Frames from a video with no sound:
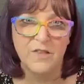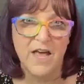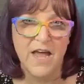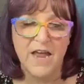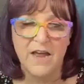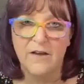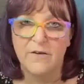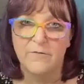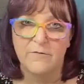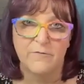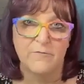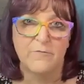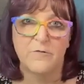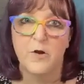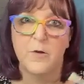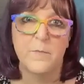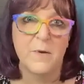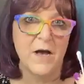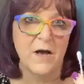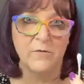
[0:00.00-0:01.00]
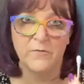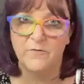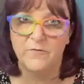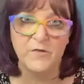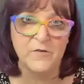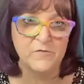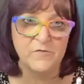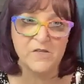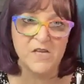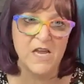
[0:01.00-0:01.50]
like for
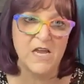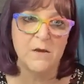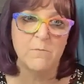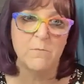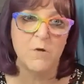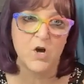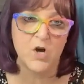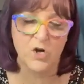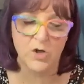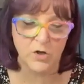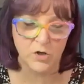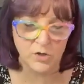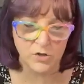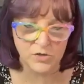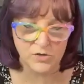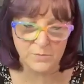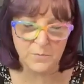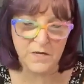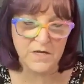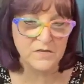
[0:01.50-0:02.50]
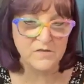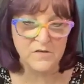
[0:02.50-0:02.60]
about 15 markers